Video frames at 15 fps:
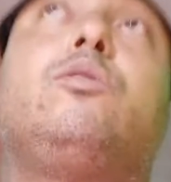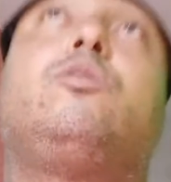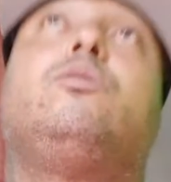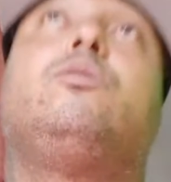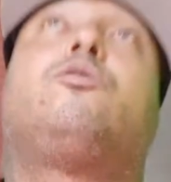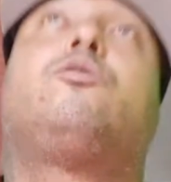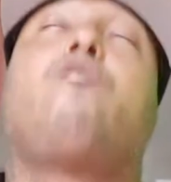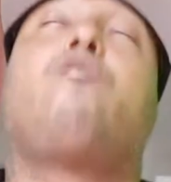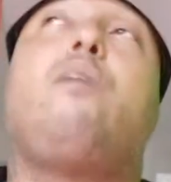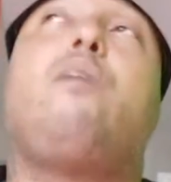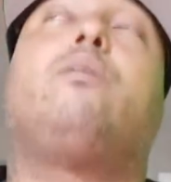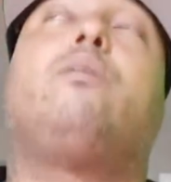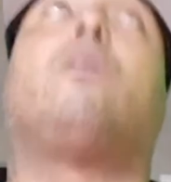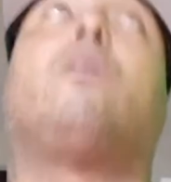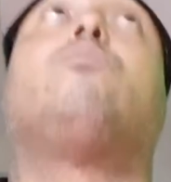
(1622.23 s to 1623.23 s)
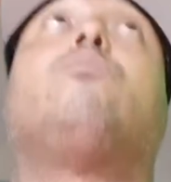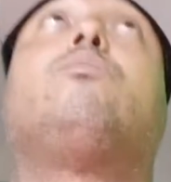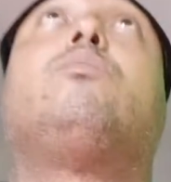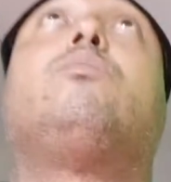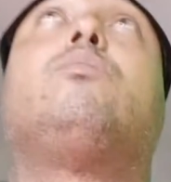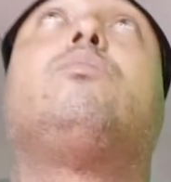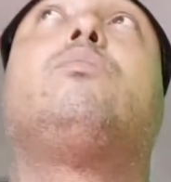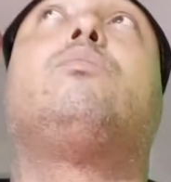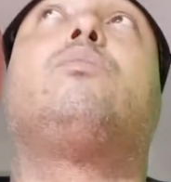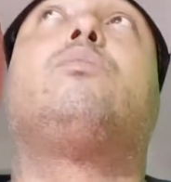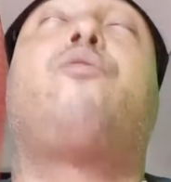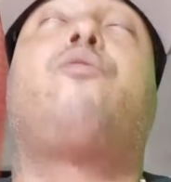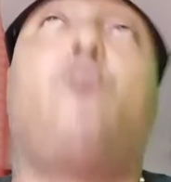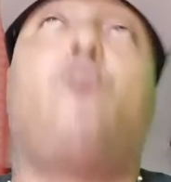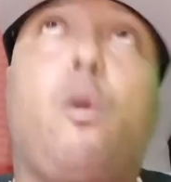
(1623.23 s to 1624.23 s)

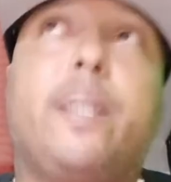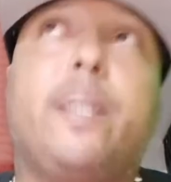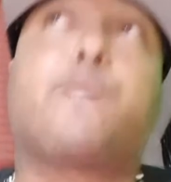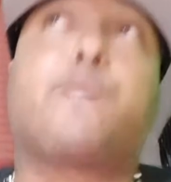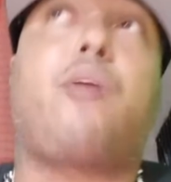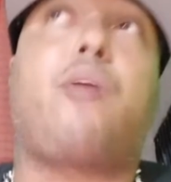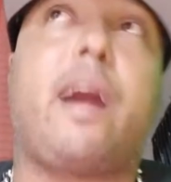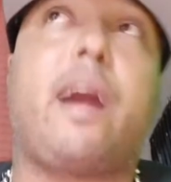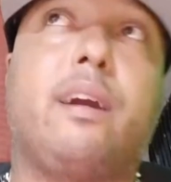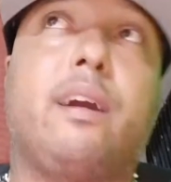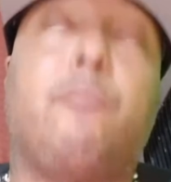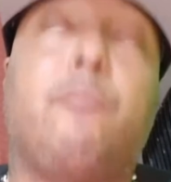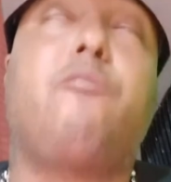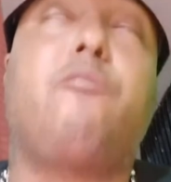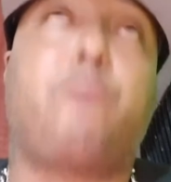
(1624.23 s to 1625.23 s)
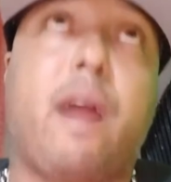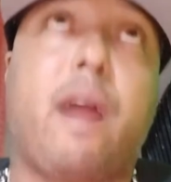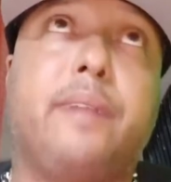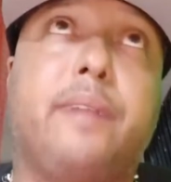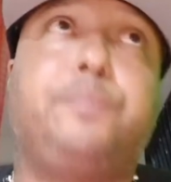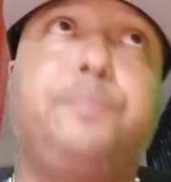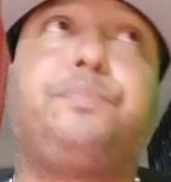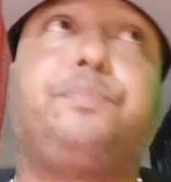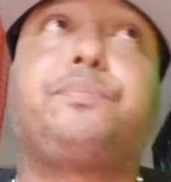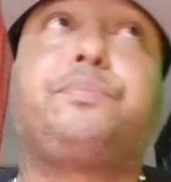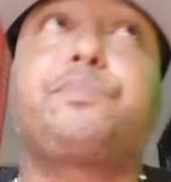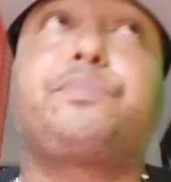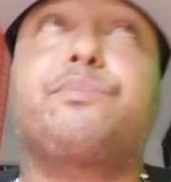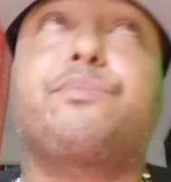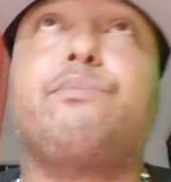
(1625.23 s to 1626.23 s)
4 weeks prior, a month prior,
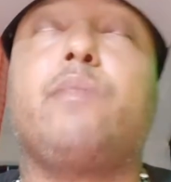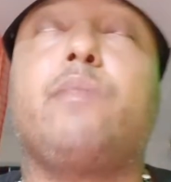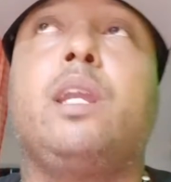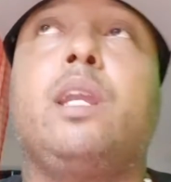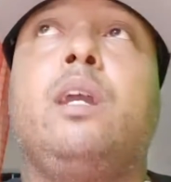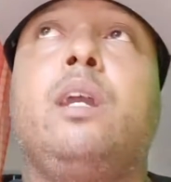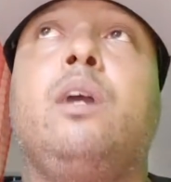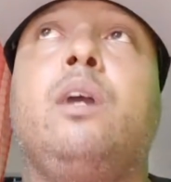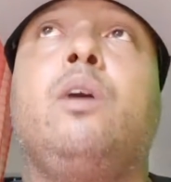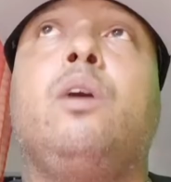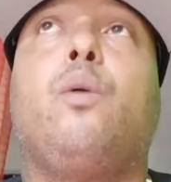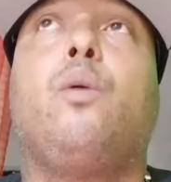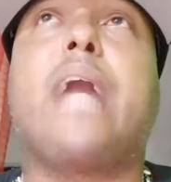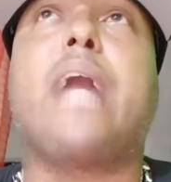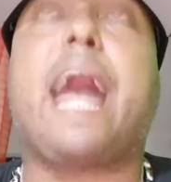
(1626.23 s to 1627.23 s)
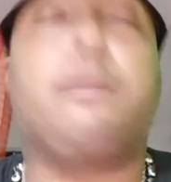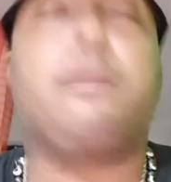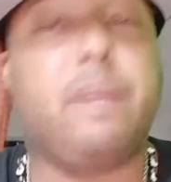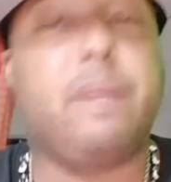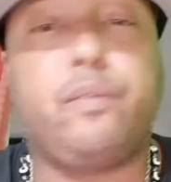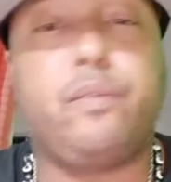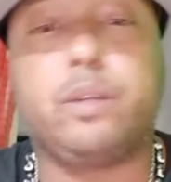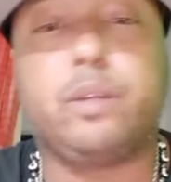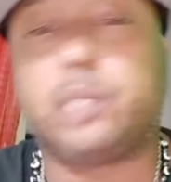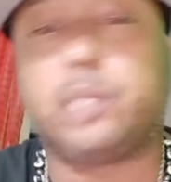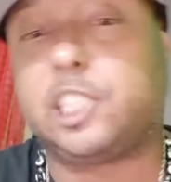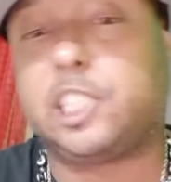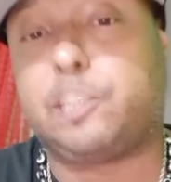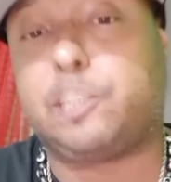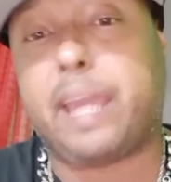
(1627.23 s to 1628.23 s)
we had a beef with this
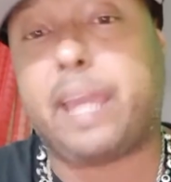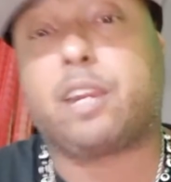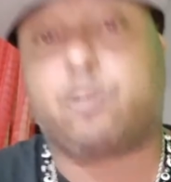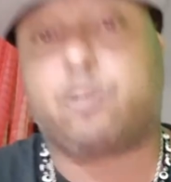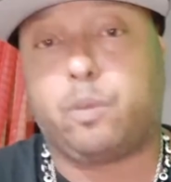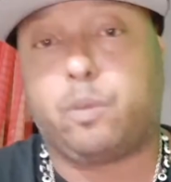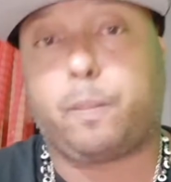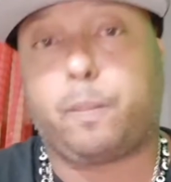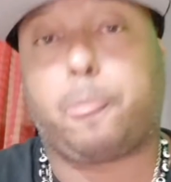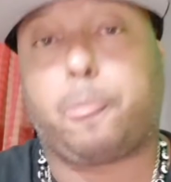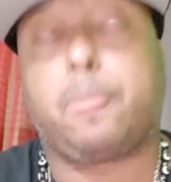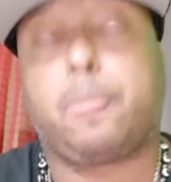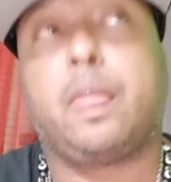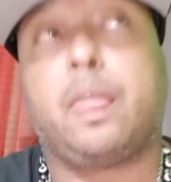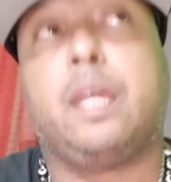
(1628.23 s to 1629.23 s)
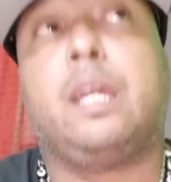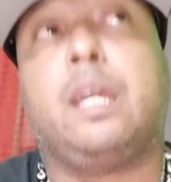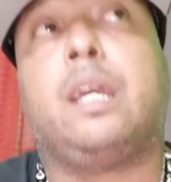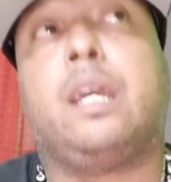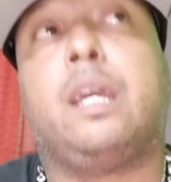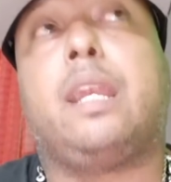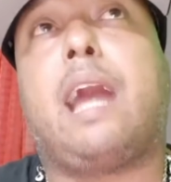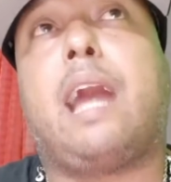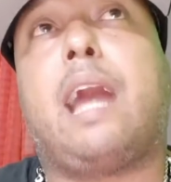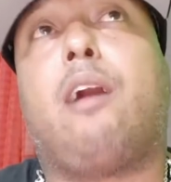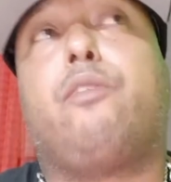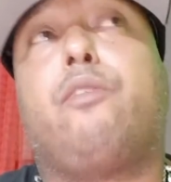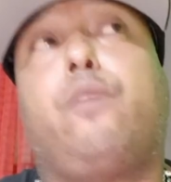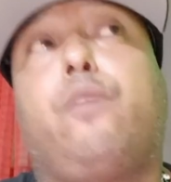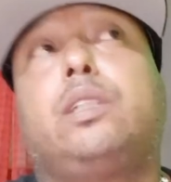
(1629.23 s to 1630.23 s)
Jamaican crew. Now,
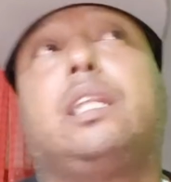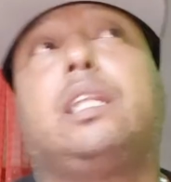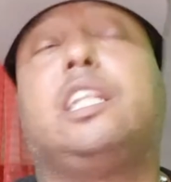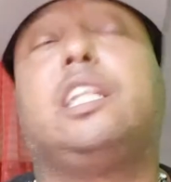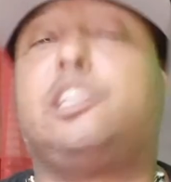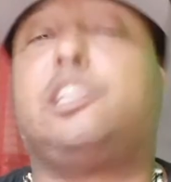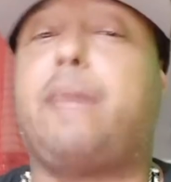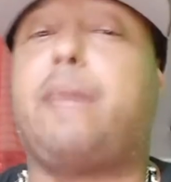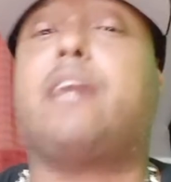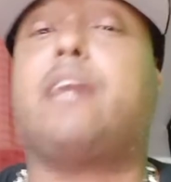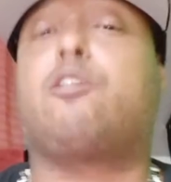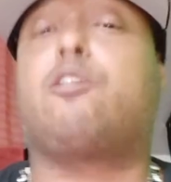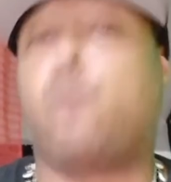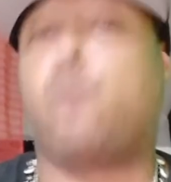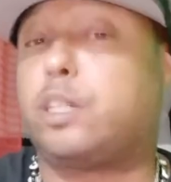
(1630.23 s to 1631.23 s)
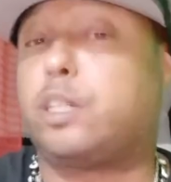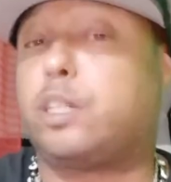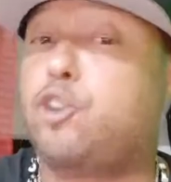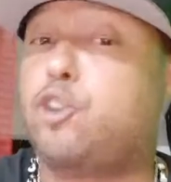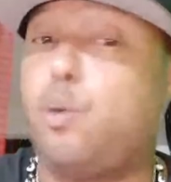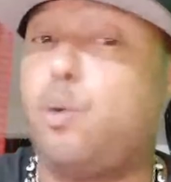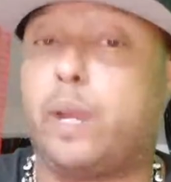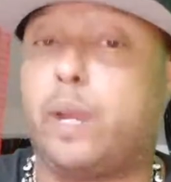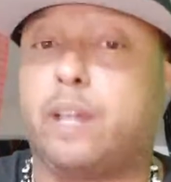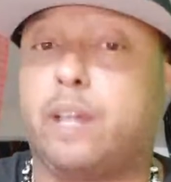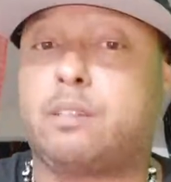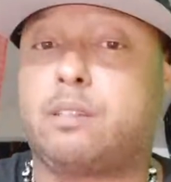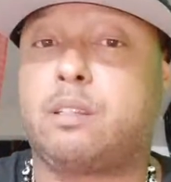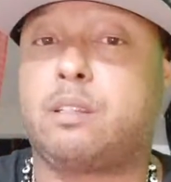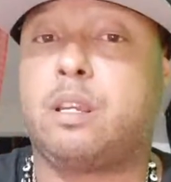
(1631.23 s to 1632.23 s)
unfortunately, the Jamaican crew went
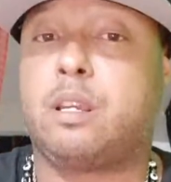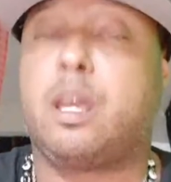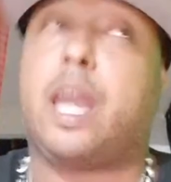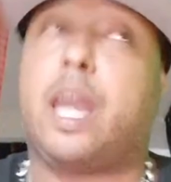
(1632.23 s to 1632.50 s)
to school with